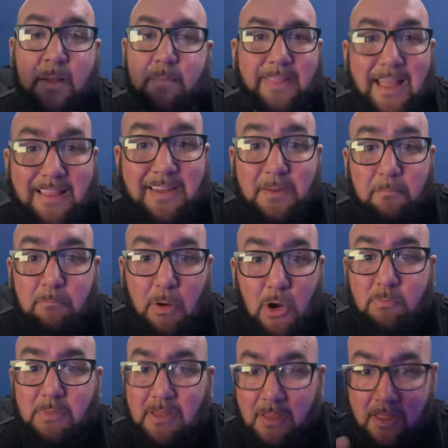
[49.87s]
and that didn't
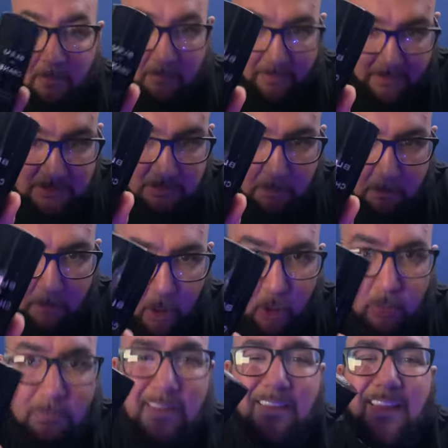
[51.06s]
burn me, but this
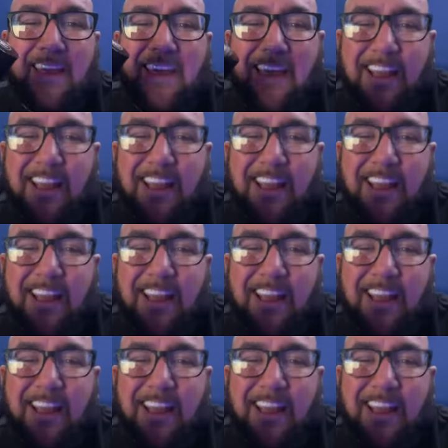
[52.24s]
burned me the